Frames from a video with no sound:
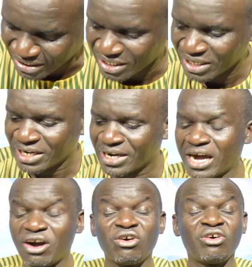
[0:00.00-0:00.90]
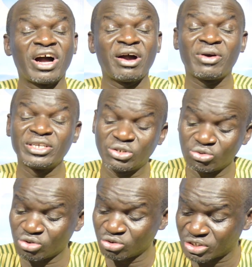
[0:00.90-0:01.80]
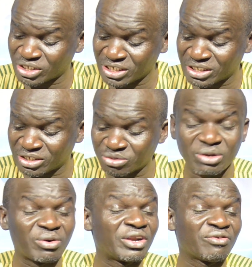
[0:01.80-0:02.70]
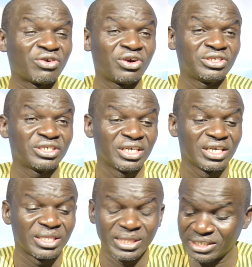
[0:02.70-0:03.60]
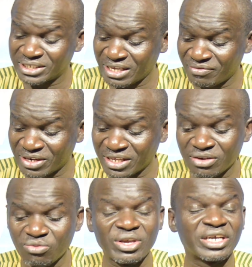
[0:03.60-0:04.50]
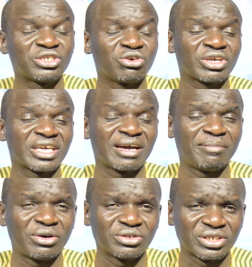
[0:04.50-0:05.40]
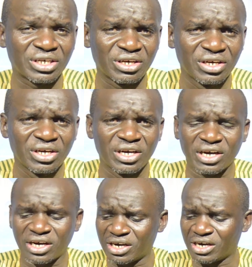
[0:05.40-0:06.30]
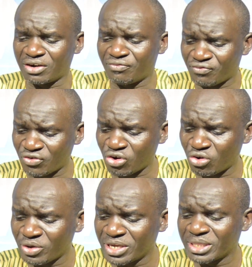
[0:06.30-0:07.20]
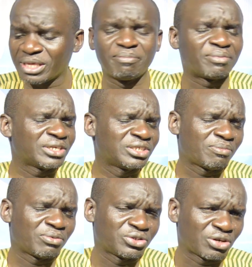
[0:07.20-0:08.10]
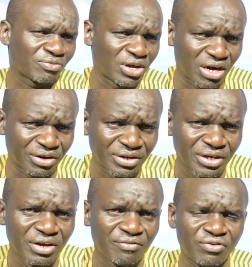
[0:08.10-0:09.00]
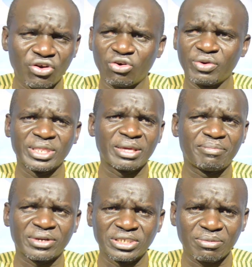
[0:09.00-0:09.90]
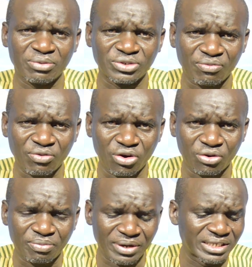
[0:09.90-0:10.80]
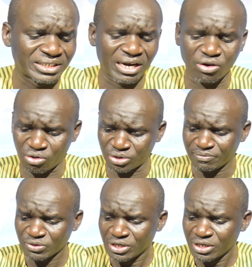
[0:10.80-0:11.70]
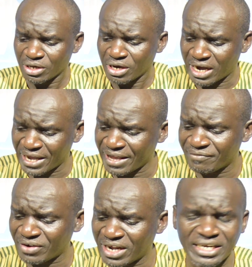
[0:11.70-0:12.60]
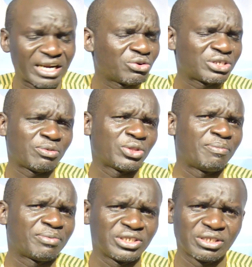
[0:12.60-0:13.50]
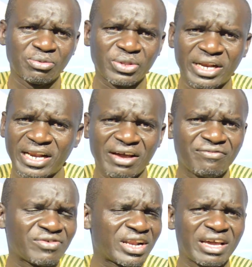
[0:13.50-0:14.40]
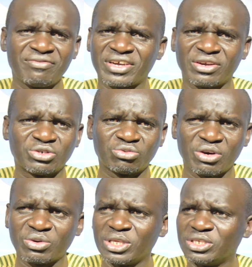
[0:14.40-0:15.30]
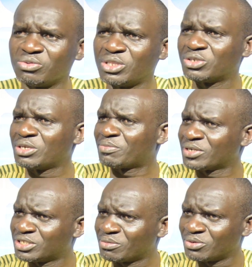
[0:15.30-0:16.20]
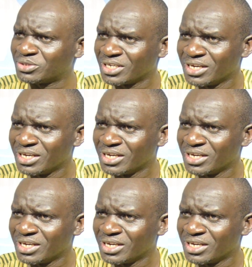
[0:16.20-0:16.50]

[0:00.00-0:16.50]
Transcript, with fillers: Amen. Now, I want to go straight to the Word of God. This evening, we are talking about uh, uh, following the principles of God. Following the principles of God. Praise the Lord. Amen. I have learned a lot about the principle that life, life cannot work without the principles.